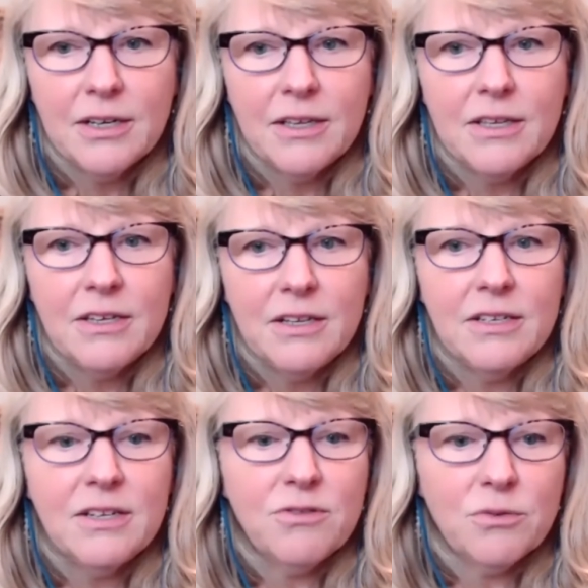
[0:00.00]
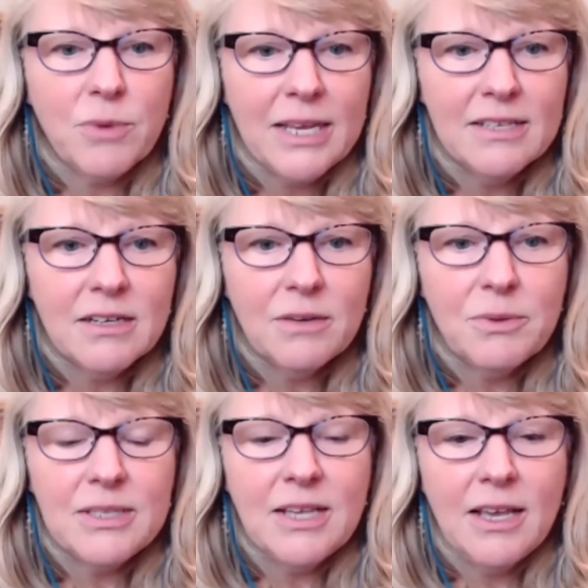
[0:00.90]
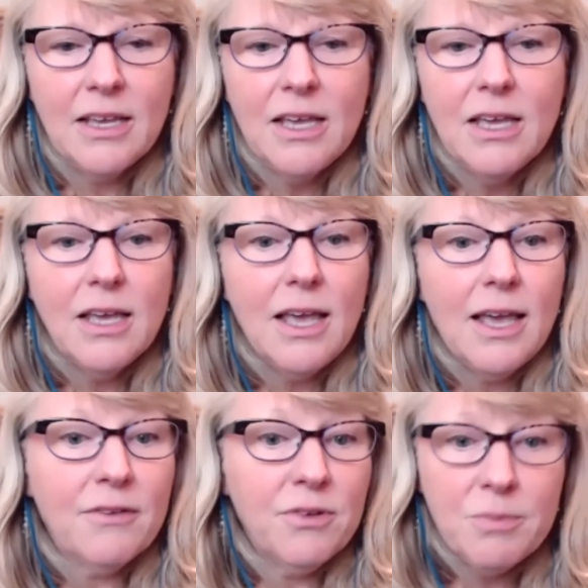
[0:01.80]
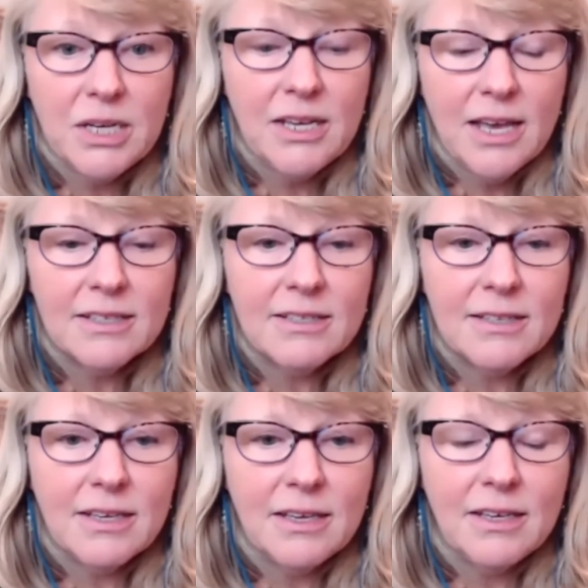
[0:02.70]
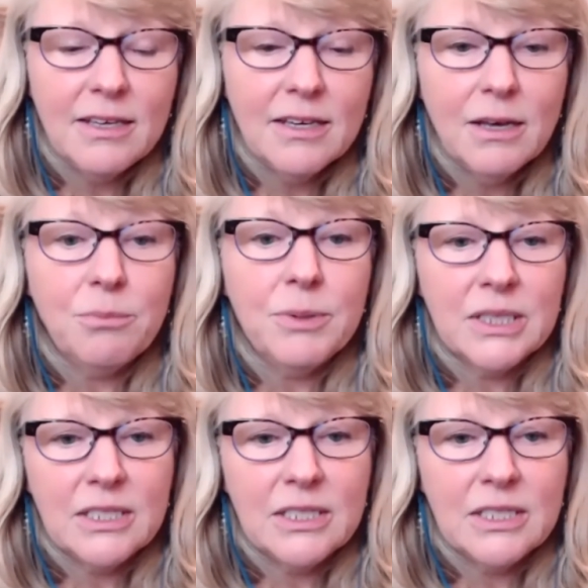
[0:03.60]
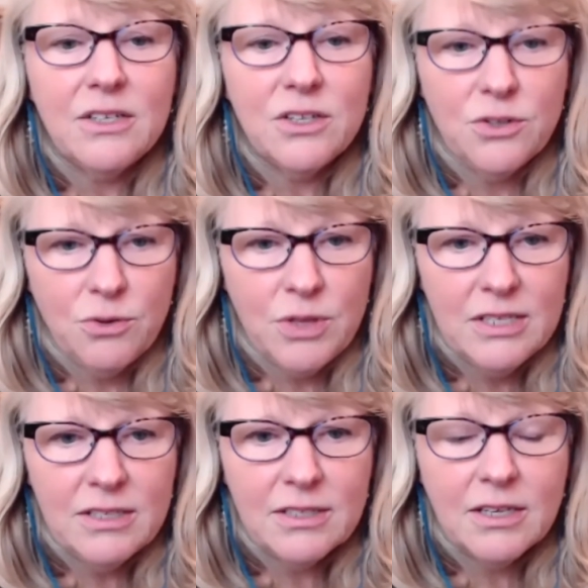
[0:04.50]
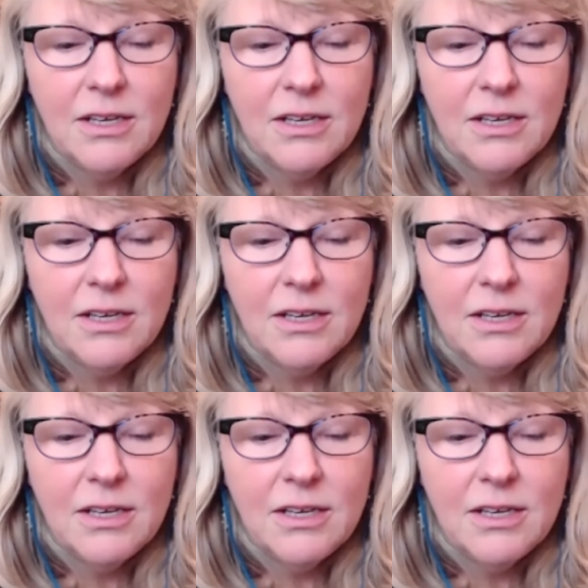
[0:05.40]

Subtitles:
in different ways, and I would say everybody has the ability to do this.